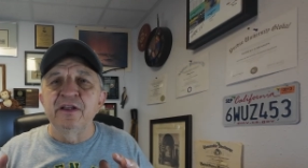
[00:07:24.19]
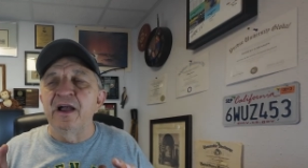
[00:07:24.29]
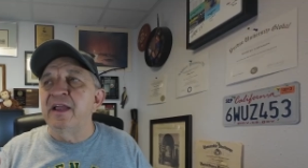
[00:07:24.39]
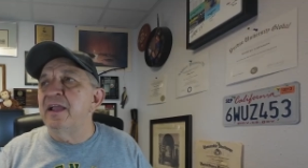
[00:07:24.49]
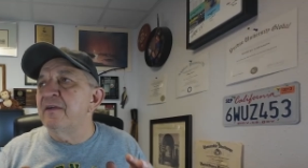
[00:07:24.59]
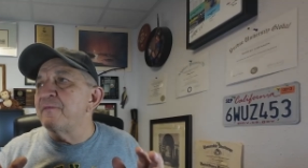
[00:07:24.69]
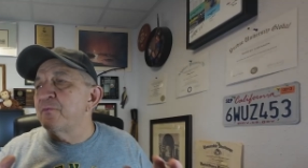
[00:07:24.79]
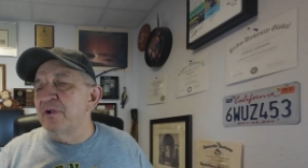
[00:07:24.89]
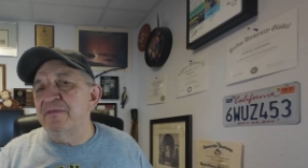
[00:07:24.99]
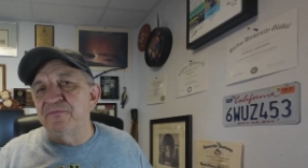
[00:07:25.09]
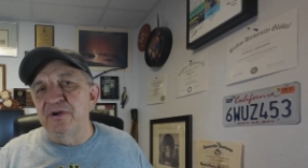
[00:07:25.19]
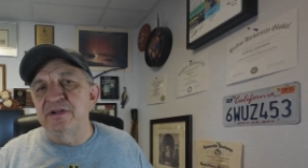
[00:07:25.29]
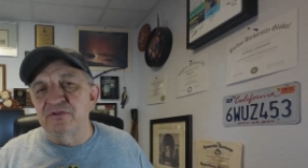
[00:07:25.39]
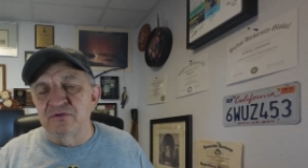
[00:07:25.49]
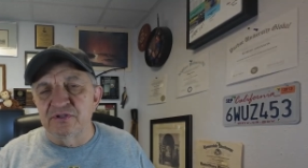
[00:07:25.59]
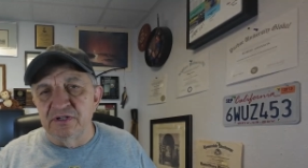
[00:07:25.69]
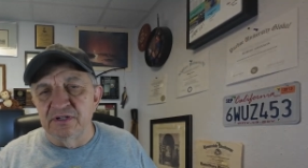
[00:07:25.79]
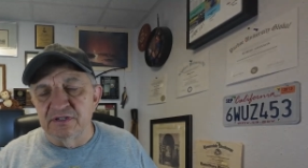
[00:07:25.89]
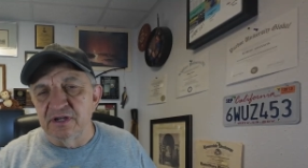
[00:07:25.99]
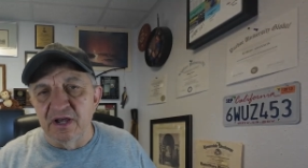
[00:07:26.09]
I have 3 freezers in
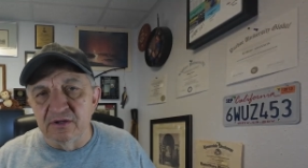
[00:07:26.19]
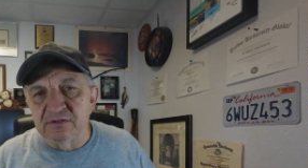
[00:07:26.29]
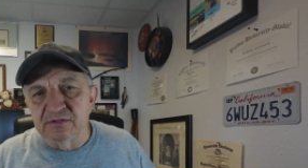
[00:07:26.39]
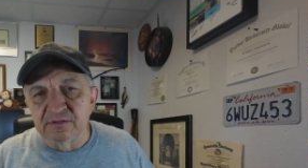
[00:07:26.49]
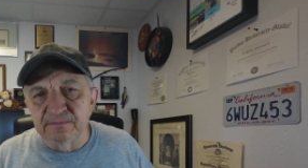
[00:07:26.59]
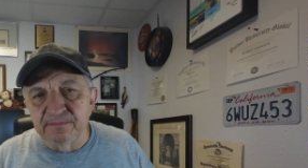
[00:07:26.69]
this house.